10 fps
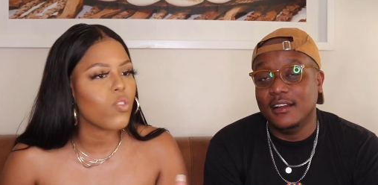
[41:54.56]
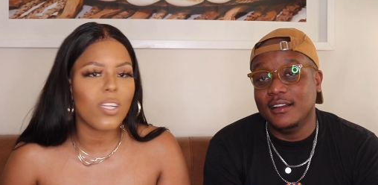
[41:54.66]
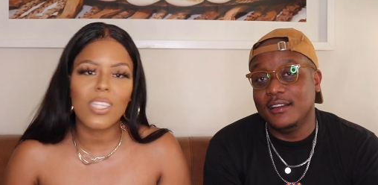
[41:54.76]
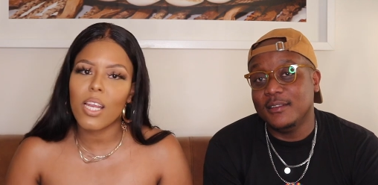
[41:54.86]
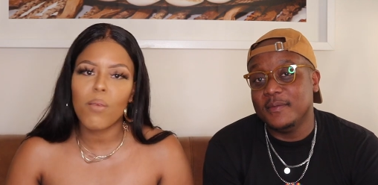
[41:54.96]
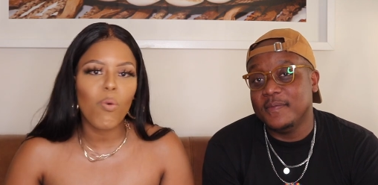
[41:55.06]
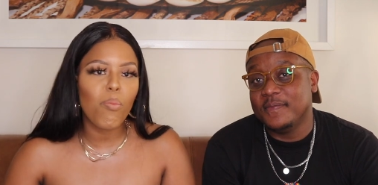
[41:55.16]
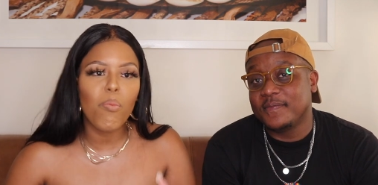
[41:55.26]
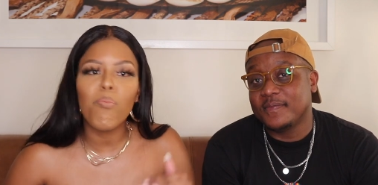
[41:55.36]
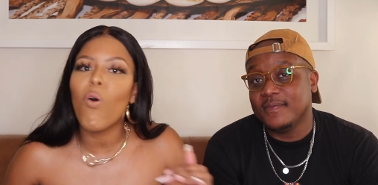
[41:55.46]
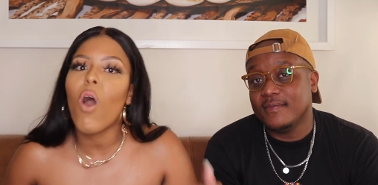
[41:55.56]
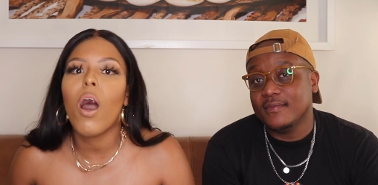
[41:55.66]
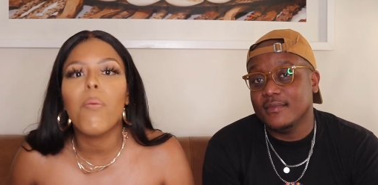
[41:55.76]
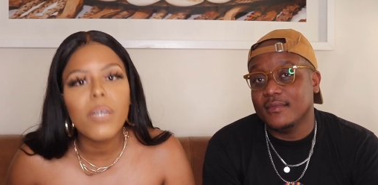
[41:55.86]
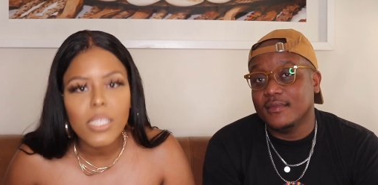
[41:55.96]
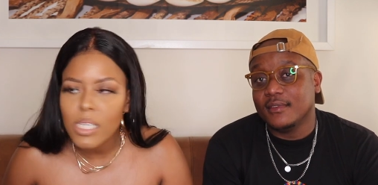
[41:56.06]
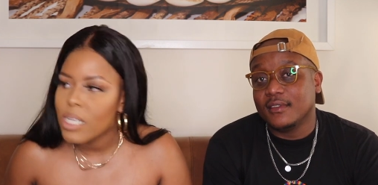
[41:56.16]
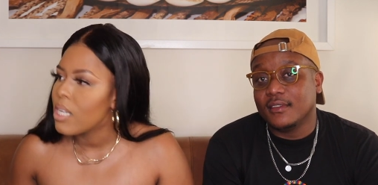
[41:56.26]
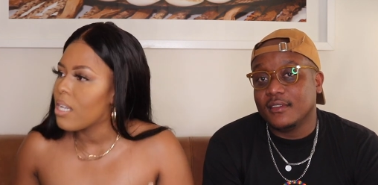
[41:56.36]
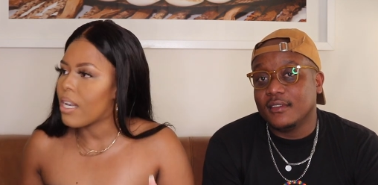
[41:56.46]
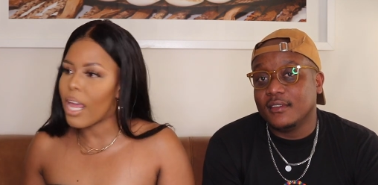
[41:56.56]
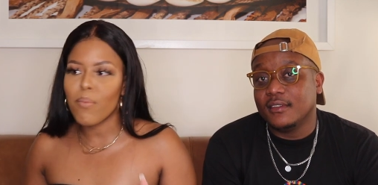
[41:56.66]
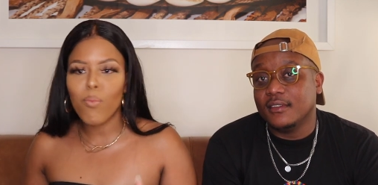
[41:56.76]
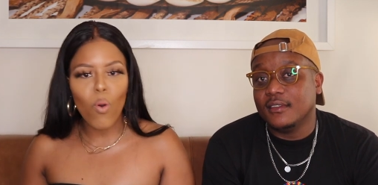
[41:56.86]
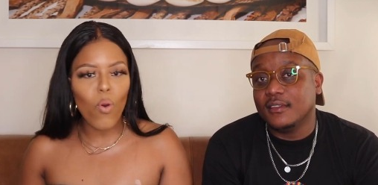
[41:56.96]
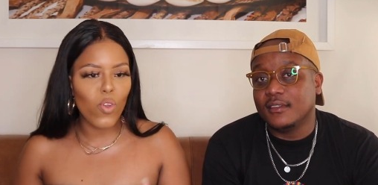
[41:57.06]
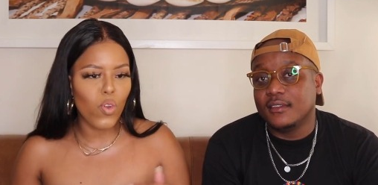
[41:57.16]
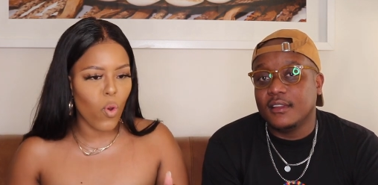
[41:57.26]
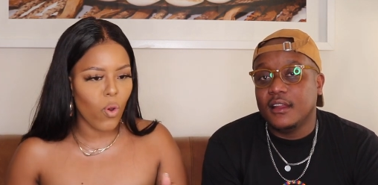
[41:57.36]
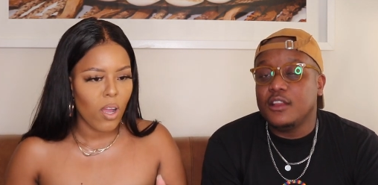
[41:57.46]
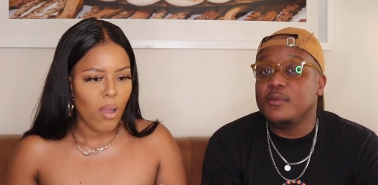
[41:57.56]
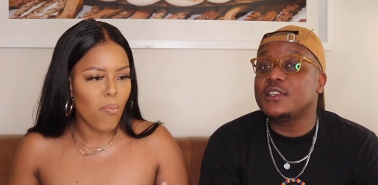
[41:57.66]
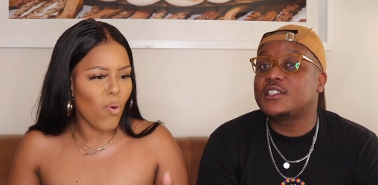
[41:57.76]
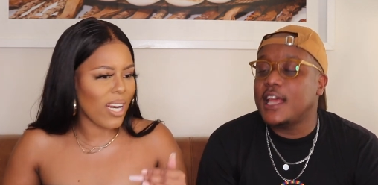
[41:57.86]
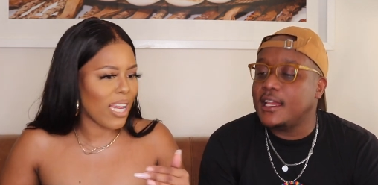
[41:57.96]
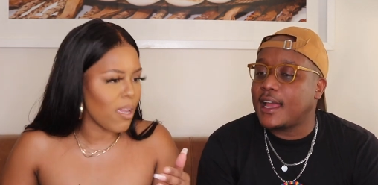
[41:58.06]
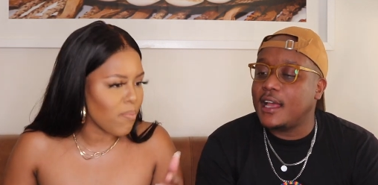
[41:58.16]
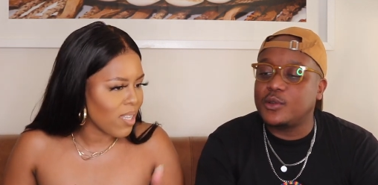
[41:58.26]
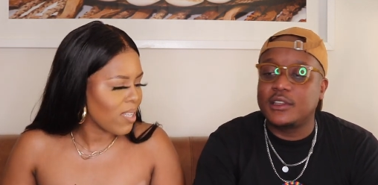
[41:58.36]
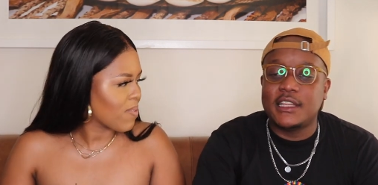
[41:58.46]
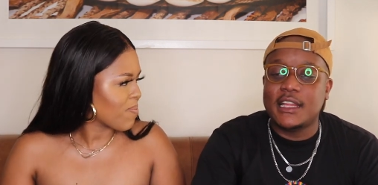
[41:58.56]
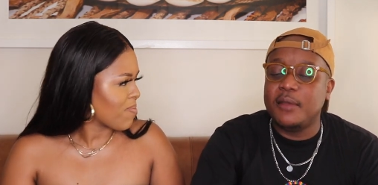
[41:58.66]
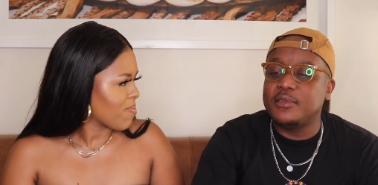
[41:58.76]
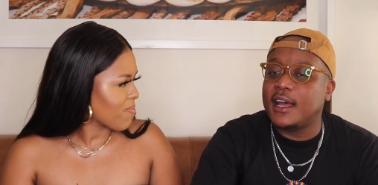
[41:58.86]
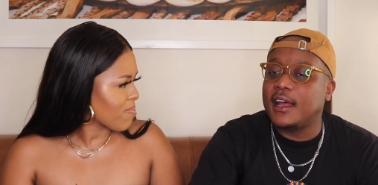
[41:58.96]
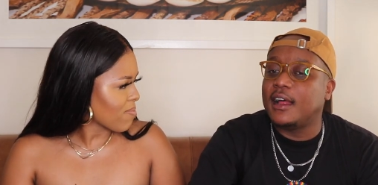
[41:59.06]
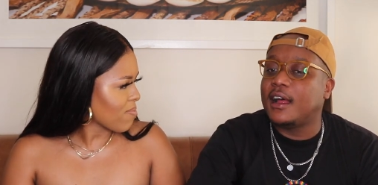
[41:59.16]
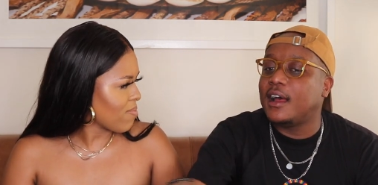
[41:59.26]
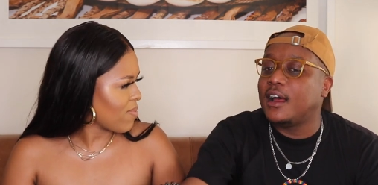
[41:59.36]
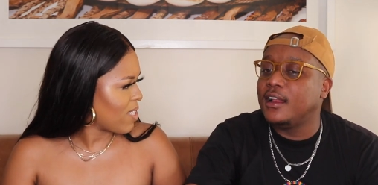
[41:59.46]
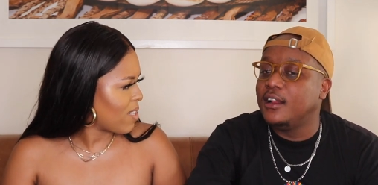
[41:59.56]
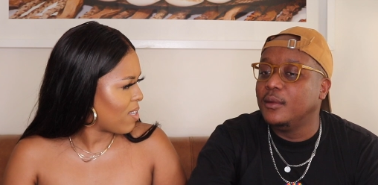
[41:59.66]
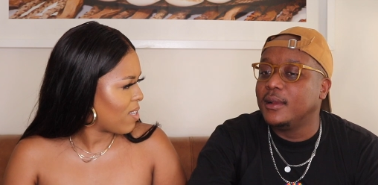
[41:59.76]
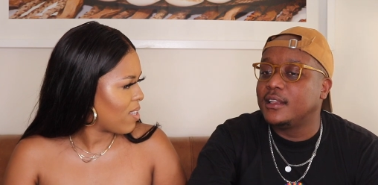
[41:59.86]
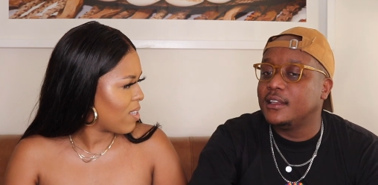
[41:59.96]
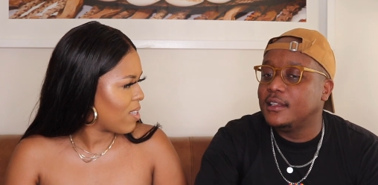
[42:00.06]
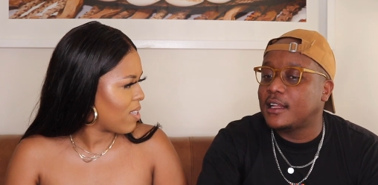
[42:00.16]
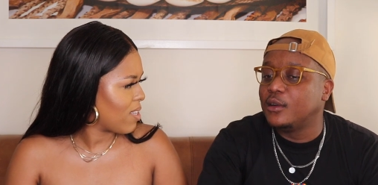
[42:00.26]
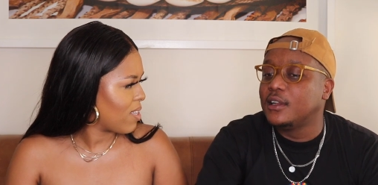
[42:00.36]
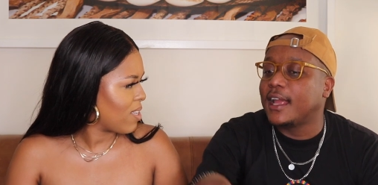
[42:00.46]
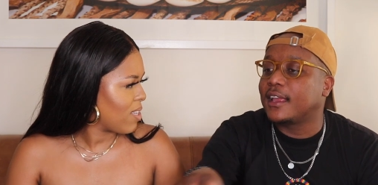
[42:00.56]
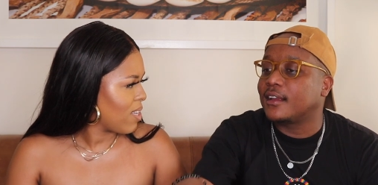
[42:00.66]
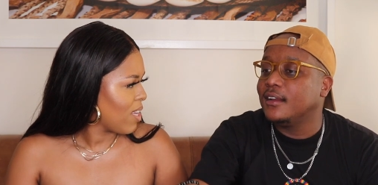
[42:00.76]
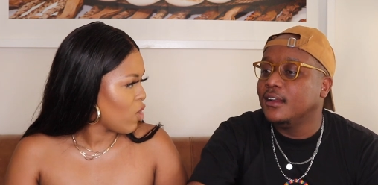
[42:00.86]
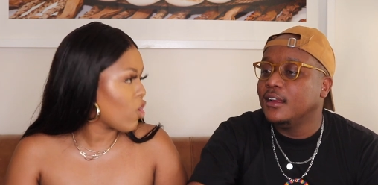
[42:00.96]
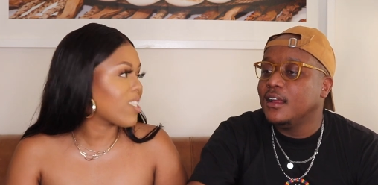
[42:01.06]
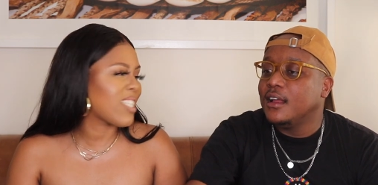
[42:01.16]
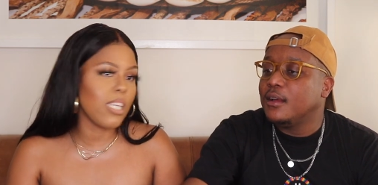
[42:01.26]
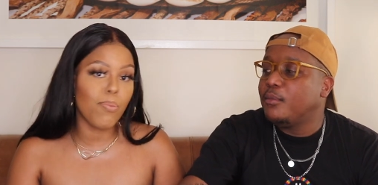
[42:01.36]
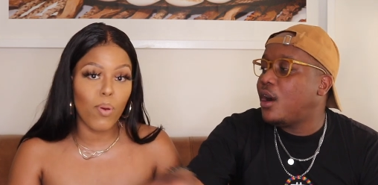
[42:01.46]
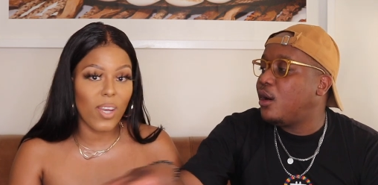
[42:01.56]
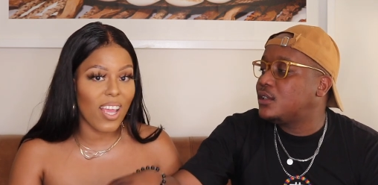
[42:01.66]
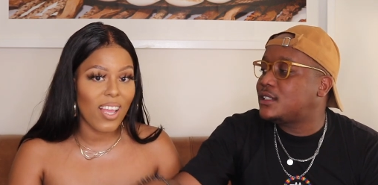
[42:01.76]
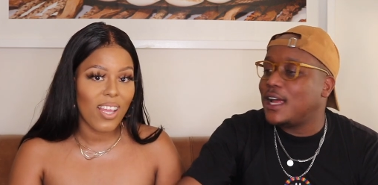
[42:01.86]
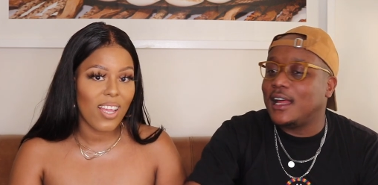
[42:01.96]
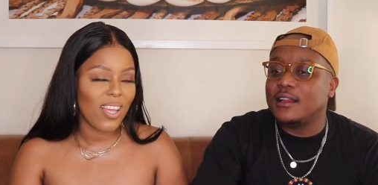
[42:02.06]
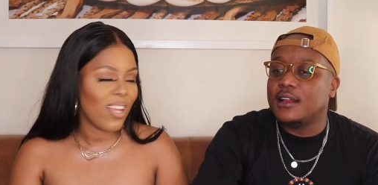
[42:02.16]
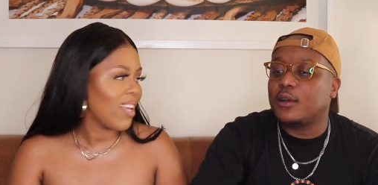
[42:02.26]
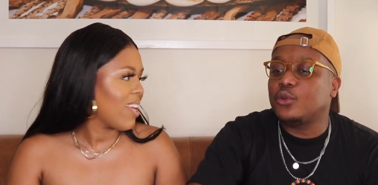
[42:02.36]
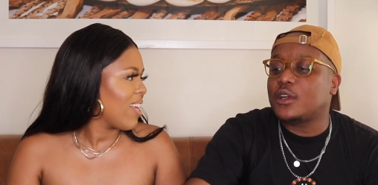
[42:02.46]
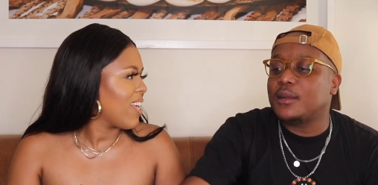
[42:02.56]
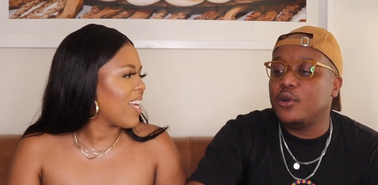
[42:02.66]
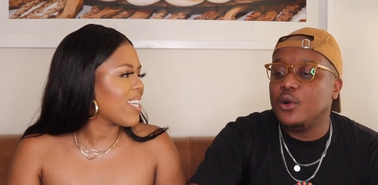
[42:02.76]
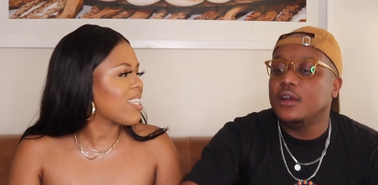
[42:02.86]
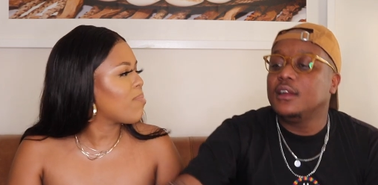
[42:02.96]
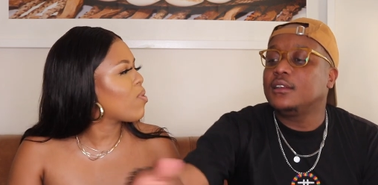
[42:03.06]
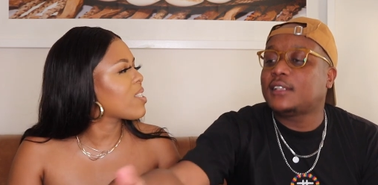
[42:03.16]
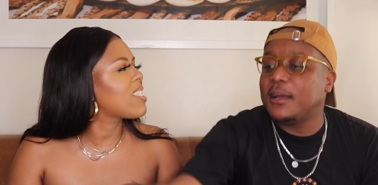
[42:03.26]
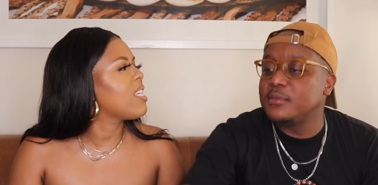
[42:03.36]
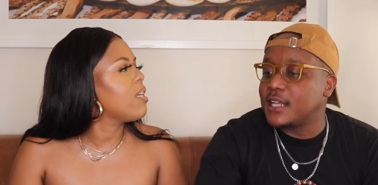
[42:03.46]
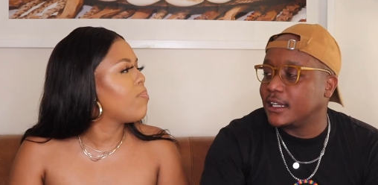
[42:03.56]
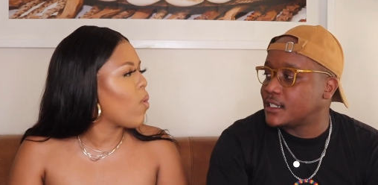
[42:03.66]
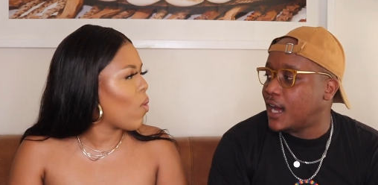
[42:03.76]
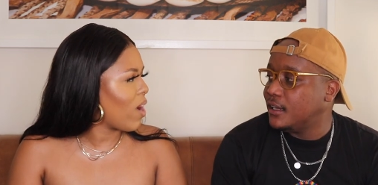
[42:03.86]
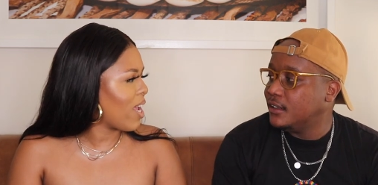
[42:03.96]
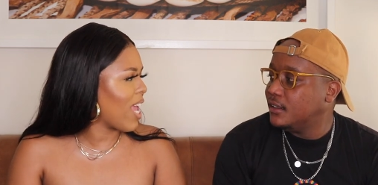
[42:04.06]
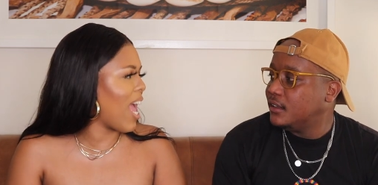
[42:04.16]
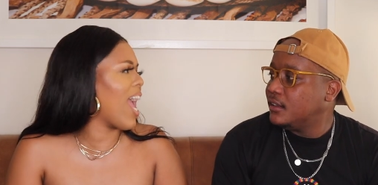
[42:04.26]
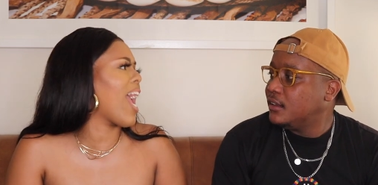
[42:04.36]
Speaker 1: start dating more, Mohammed. Like more, you know. You must date guys
Speaker 2: with names that I, I love it. That don't like.
Speaker 1: Not But
Speaker 2: Outside, like what's about Kamsang?
Speaker 1: Yeah,